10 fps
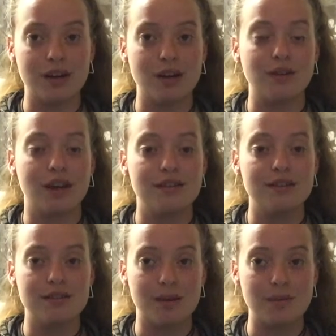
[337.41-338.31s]
and I realized
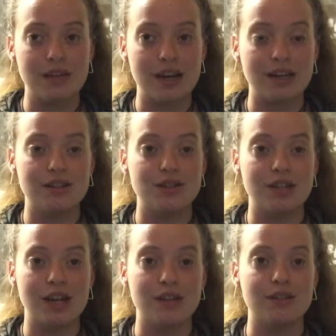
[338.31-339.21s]
that something had to
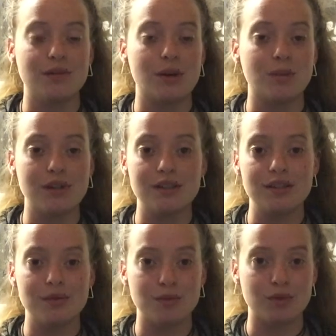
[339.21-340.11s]
change if I wanted
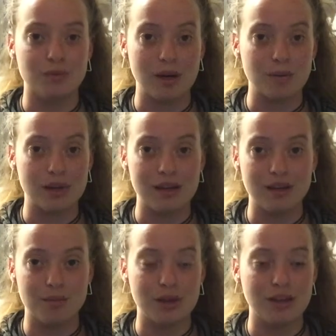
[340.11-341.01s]
to improve my
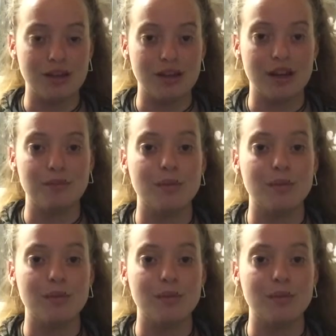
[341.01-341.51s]
playing ability and,